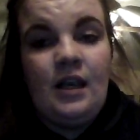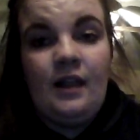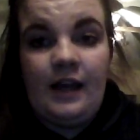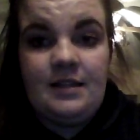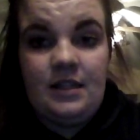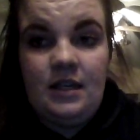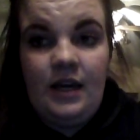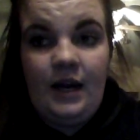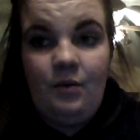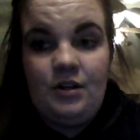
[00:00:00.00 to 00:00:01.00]
Lastly,
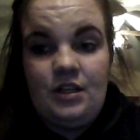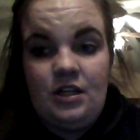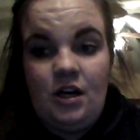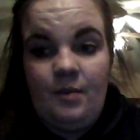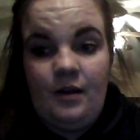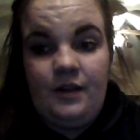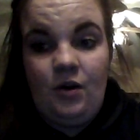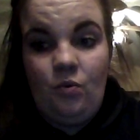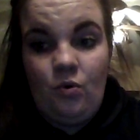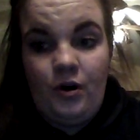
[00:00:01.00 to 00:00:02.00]
I wanted to talk about the
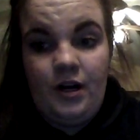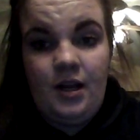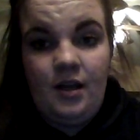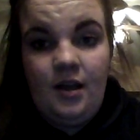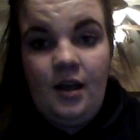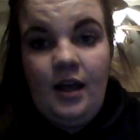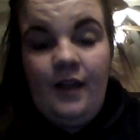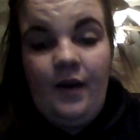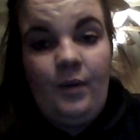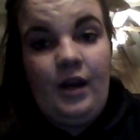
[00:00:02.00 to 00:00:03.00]
award
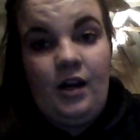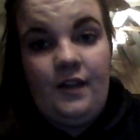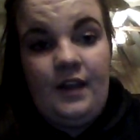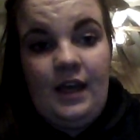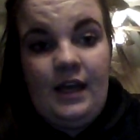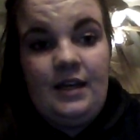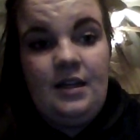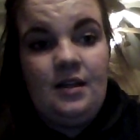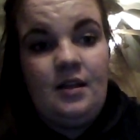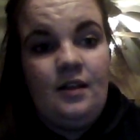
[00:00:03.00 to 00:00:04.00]
that we got at the end.